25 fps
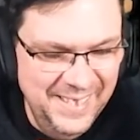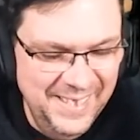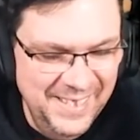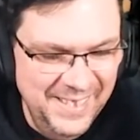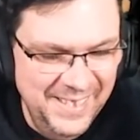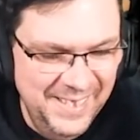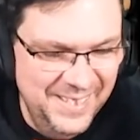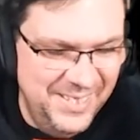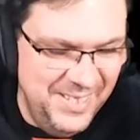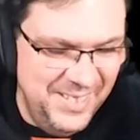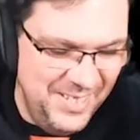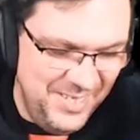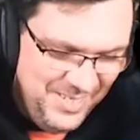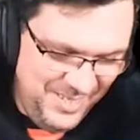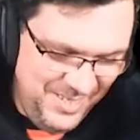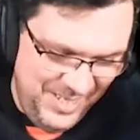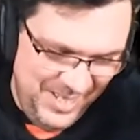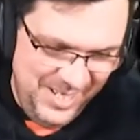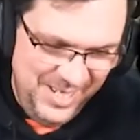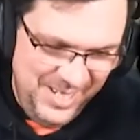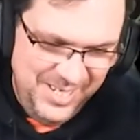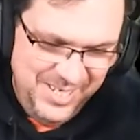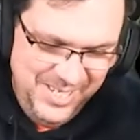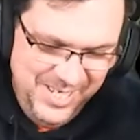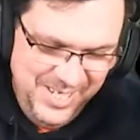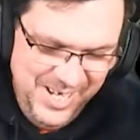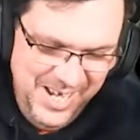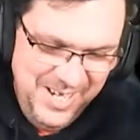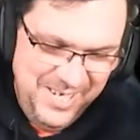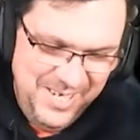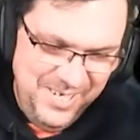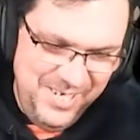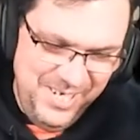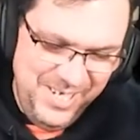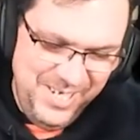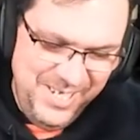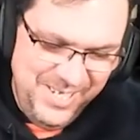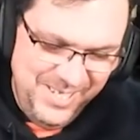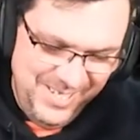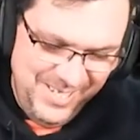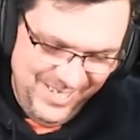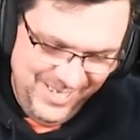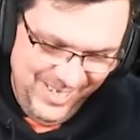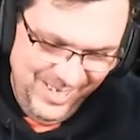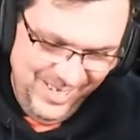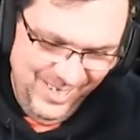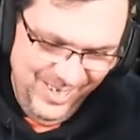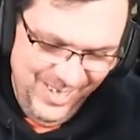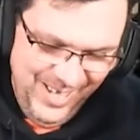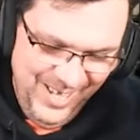I'm joking. Jesus,
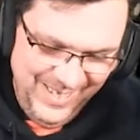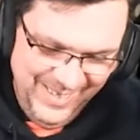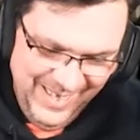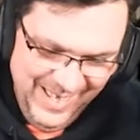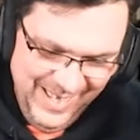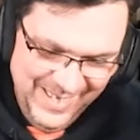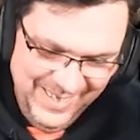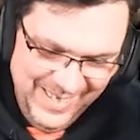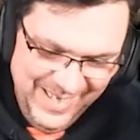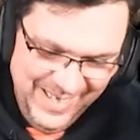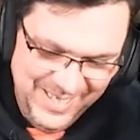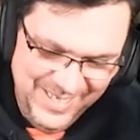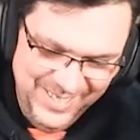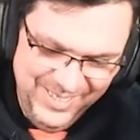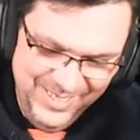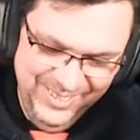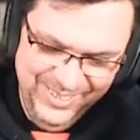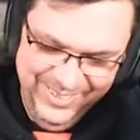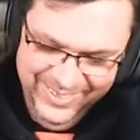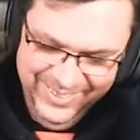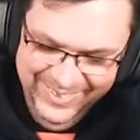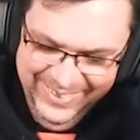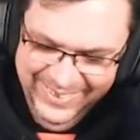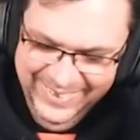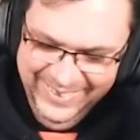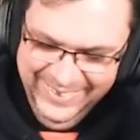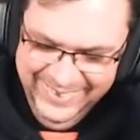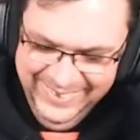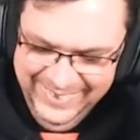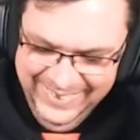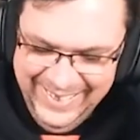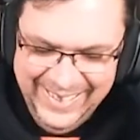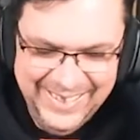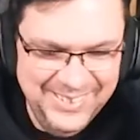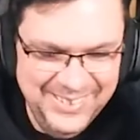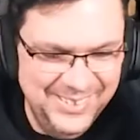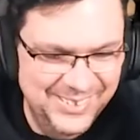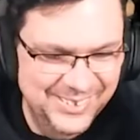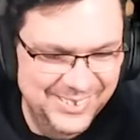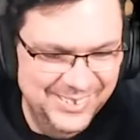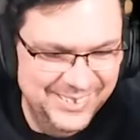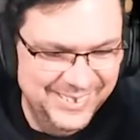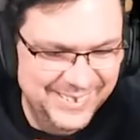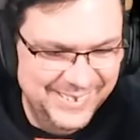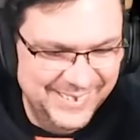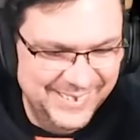I like that. That's good. That's good.